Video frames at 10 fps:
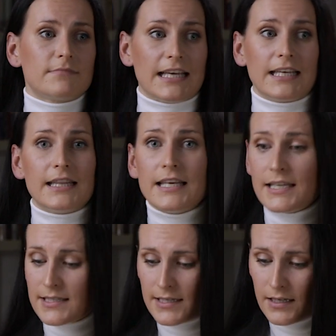take it
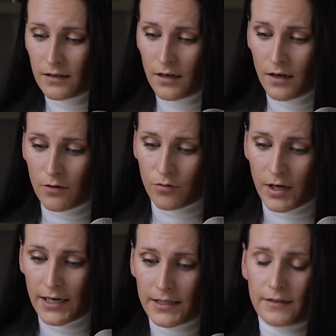easy,
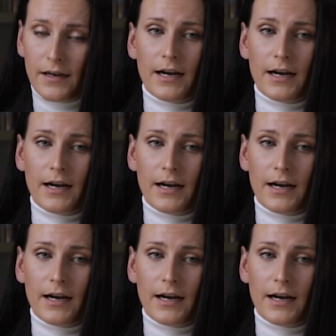right?